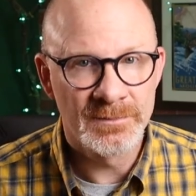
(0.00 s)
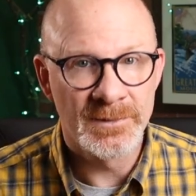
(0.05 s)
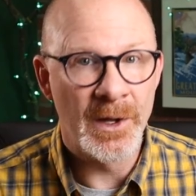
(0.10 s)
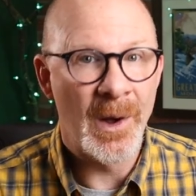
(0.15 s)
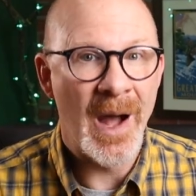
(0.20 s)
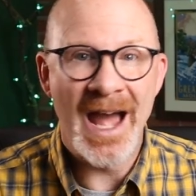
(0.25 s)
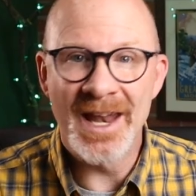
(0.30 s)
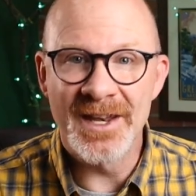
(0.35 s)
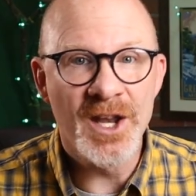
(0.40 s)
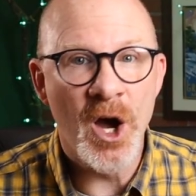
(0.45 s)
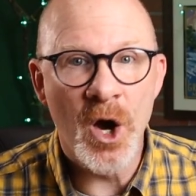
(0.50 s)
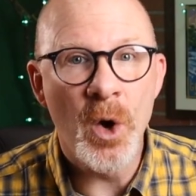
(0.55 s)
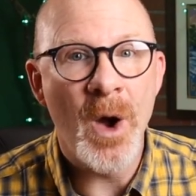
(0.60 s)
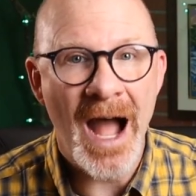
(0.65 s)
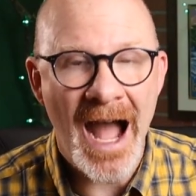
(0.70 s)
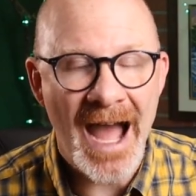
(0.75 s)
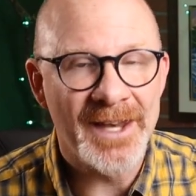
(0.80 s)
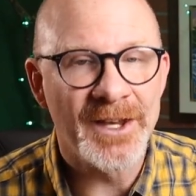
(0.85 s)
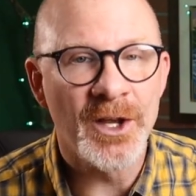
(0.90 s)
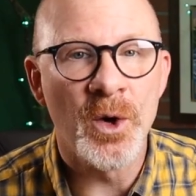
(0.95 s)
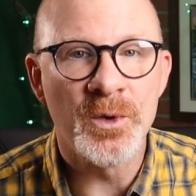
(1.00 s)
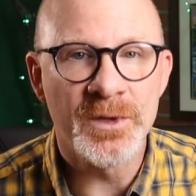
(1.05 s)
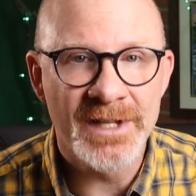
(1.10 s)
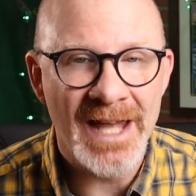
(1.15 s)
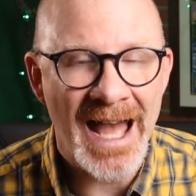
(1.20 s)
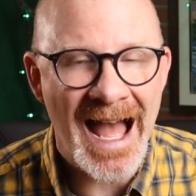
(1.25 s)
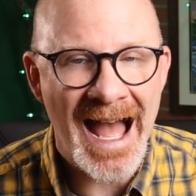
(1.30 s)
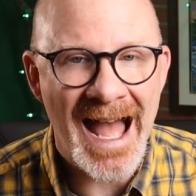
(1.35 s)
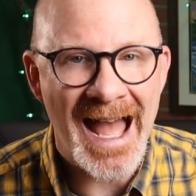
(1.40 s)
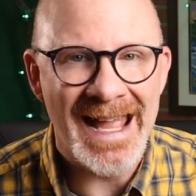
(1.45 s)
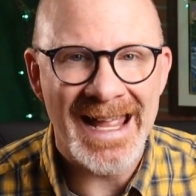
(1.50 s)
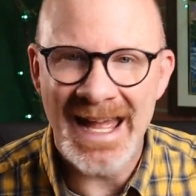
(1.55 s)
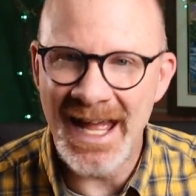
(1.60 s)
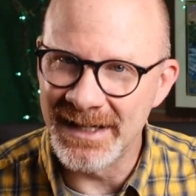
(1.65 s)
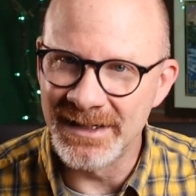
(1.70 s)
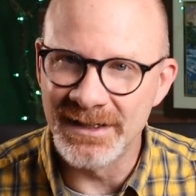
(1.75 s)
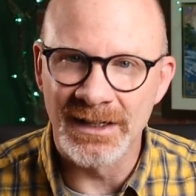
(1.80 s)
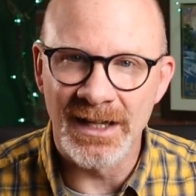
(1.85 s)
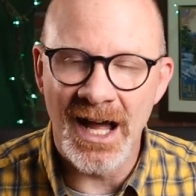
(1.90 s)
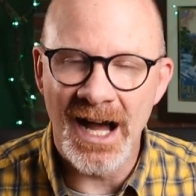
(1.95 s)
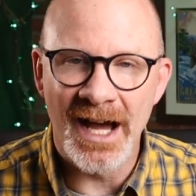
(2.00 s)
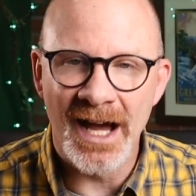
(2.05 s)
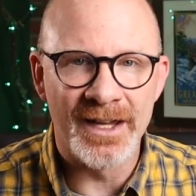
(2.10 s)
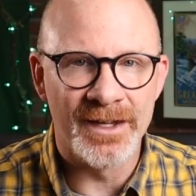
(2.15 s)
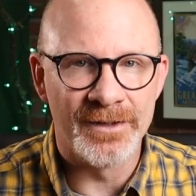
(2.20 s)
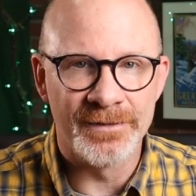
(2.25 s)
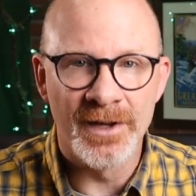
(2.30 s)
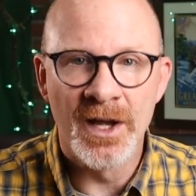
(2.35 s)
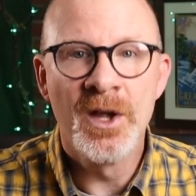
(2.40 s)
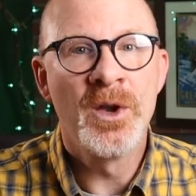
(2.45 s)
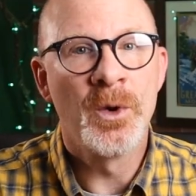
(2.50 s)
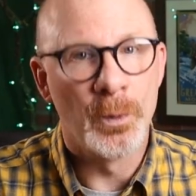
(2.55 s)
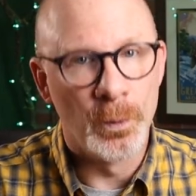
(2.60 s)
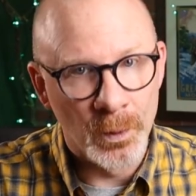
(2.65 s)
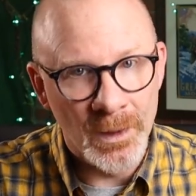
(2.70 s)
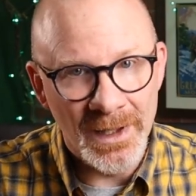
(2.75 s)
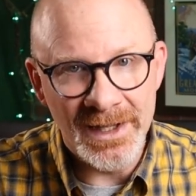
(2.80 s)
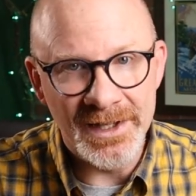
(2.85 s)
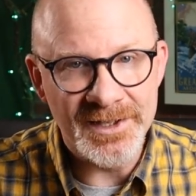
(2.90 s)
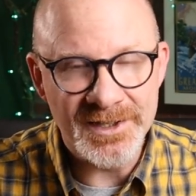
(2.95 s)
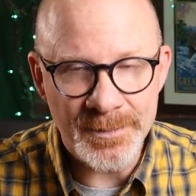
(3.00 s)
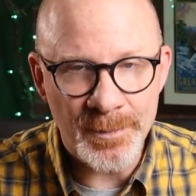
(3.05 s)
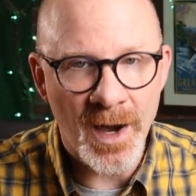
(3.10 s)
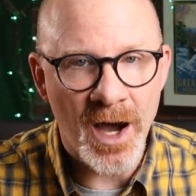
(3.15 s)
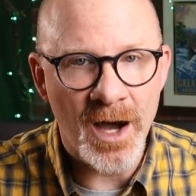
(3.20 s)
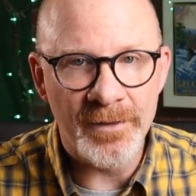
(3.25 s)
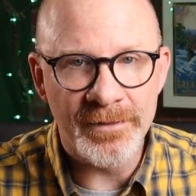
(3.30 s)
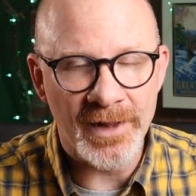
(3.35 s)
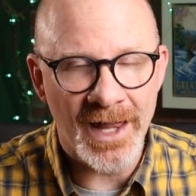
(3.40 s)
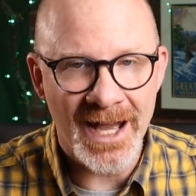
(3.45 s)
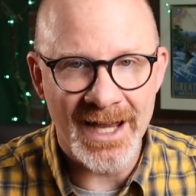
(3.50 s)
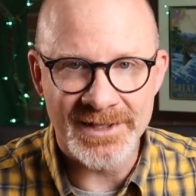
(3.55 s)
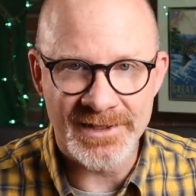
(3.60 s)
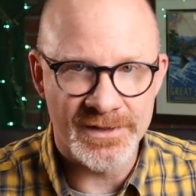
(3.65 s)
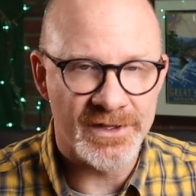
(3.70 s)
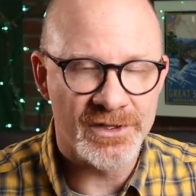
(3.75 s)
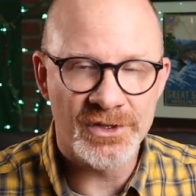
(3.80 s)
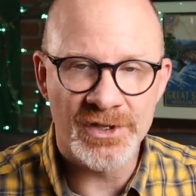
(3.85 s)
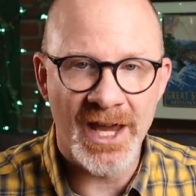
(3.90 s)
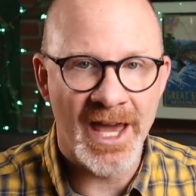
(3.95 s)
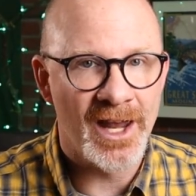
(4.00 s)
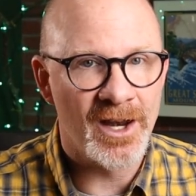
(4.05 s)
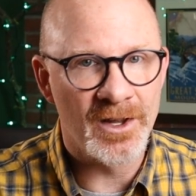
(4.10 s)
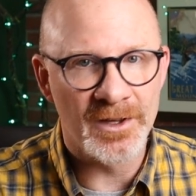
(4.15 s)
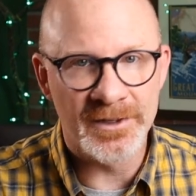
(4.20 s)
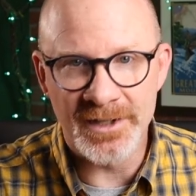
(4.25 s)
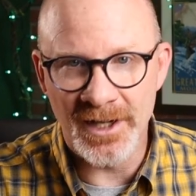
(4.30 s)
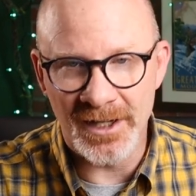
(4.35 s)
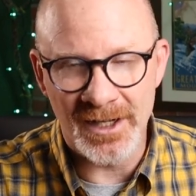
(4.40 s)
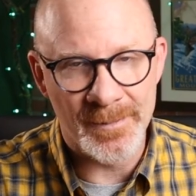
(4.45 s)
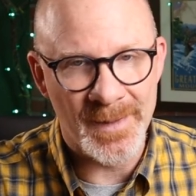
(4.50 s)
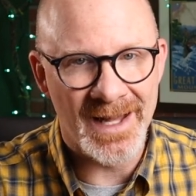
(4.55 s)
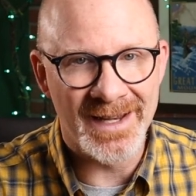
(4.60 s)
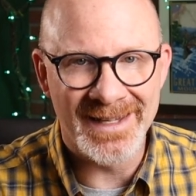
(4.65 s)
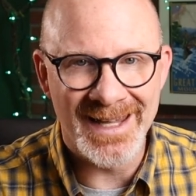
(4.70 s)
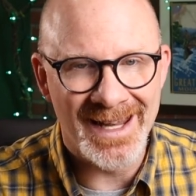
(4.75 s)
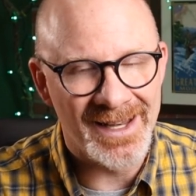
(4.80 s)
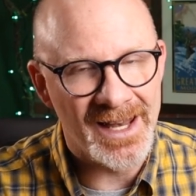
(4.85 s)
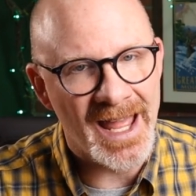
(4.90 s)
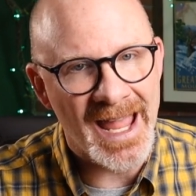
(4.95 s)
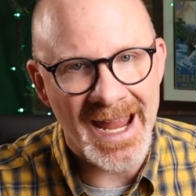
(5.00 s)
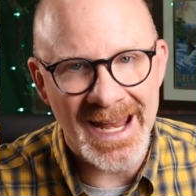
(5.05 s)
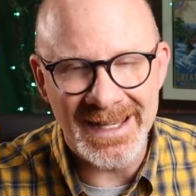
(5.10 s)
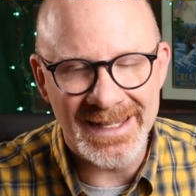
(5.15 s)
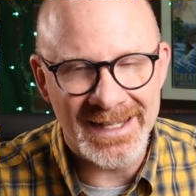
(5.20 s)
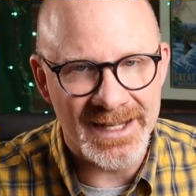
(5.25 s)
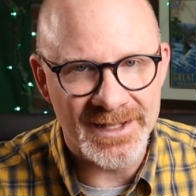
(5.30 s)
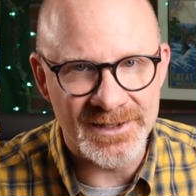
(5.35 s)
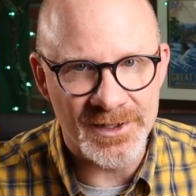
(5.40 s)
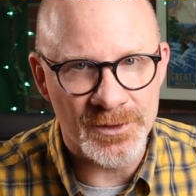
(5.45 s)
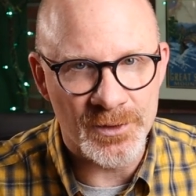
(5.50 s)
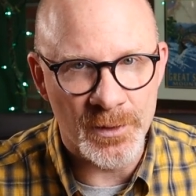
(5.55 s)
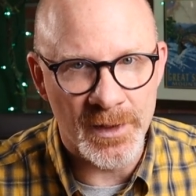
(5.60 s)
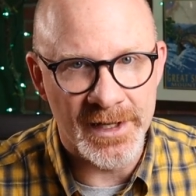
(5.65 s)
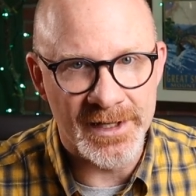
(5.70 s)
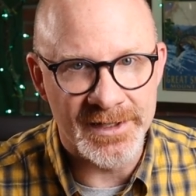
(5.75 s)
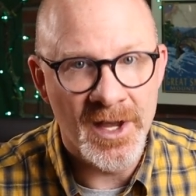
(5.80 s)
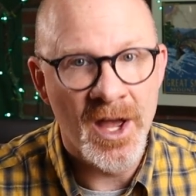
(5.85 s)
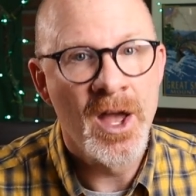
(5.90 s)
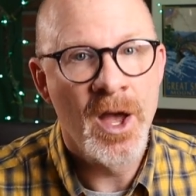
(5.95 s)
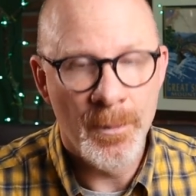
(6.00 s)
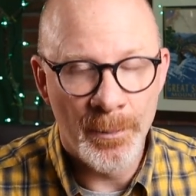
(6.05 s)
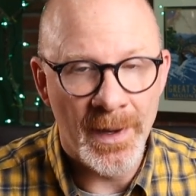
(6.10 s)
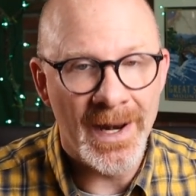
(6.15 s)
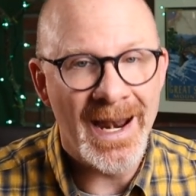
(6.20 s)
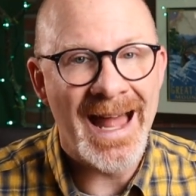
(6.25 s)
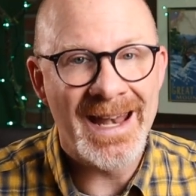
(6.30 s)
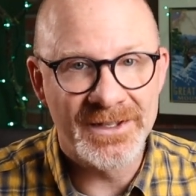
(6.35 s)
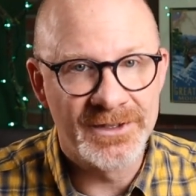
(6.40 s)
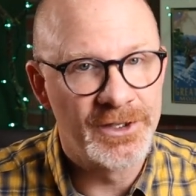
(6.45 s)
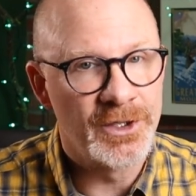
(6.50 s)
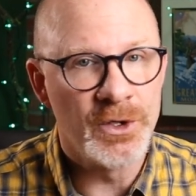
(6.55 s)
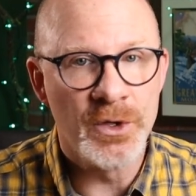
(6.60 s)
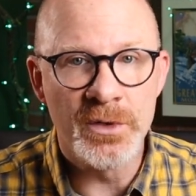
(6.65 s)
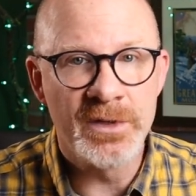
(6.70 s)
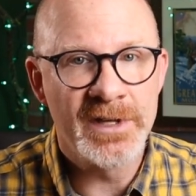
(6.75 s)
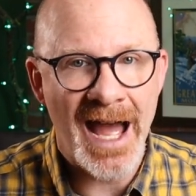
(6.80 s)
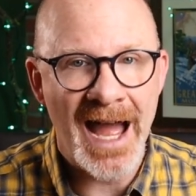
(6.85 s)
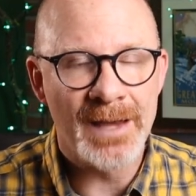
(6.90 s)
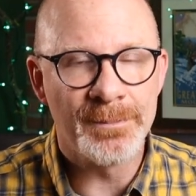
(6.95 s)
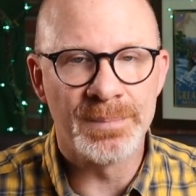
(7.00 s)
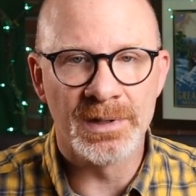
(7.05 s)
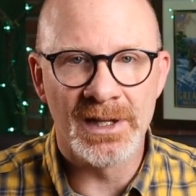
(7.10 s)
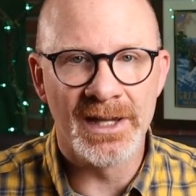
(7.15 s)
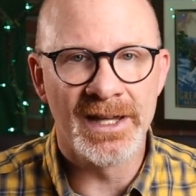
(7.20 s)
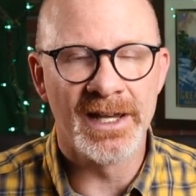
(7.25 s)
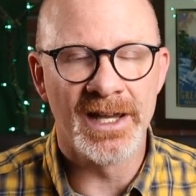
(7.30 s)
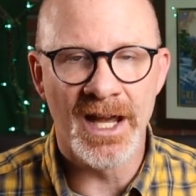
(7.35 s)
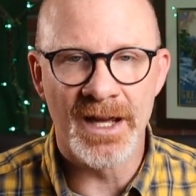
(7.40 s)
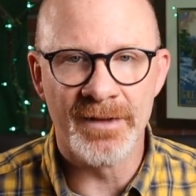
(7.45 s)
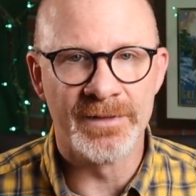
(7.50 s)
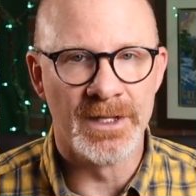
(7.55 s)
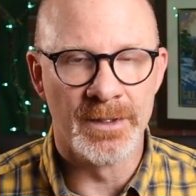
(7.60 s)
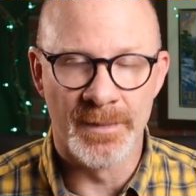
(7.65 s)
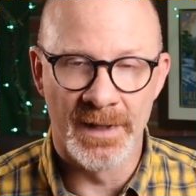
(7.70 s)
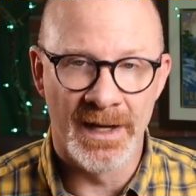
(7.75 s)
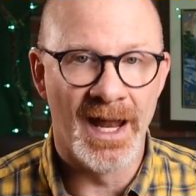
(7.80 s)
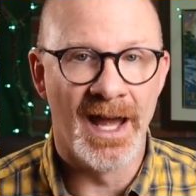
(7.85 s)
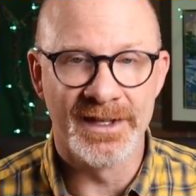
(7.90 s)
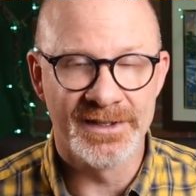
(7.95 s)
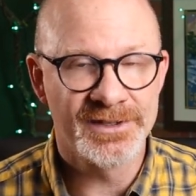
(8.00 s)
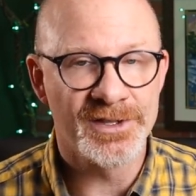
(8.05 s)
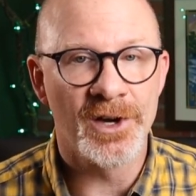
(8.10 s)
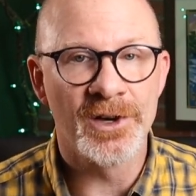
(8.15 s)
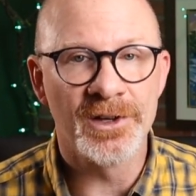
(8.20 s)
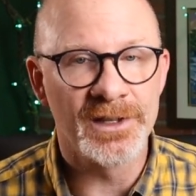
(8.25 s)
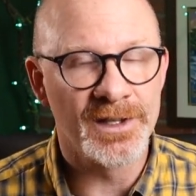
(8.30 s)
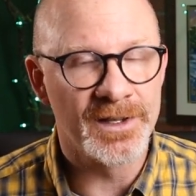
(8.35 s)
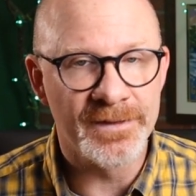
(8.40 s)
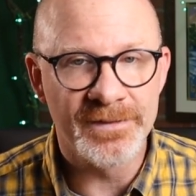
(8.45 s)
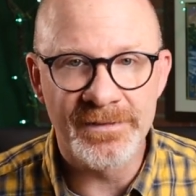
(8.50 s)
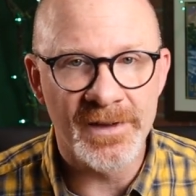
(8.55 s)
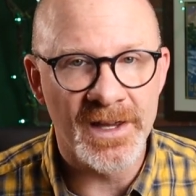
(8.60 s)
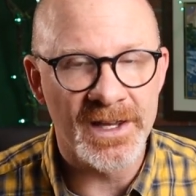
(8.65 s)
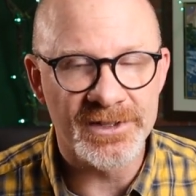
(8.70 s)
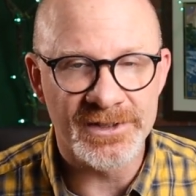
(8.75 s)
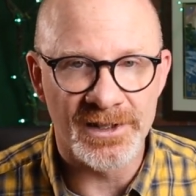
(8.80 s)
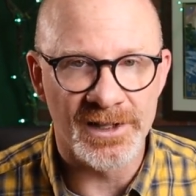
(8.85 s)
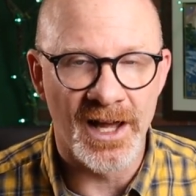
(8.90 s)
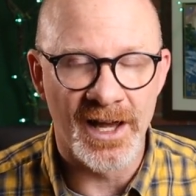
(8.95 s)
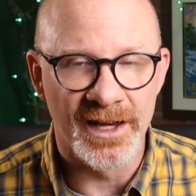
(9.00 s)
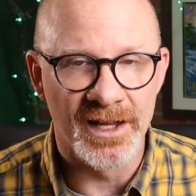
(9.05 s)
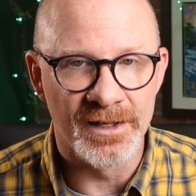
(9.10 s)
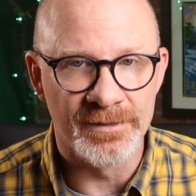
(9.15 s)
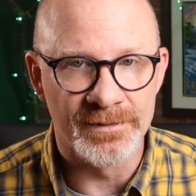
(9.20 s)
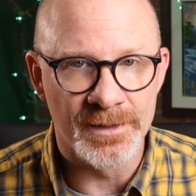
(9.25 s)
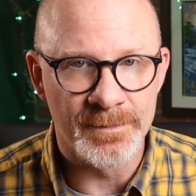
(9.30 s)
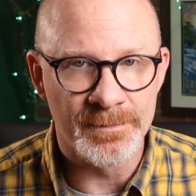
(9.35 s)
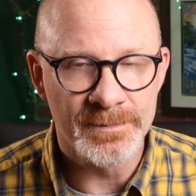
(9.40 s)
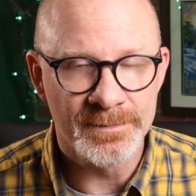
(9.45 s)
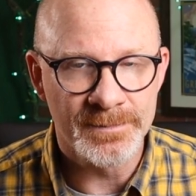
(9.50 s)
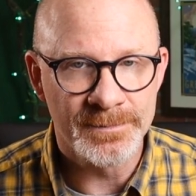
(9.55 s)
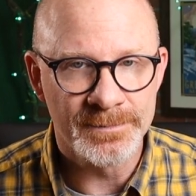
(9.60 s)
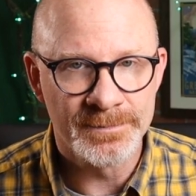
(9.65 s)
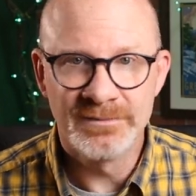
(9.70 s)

Now I know I don't tie a lot of really small flies on this channel, talking about down to 18s and 20s, but I do tie plenty of them and I certainly fish a lot of them.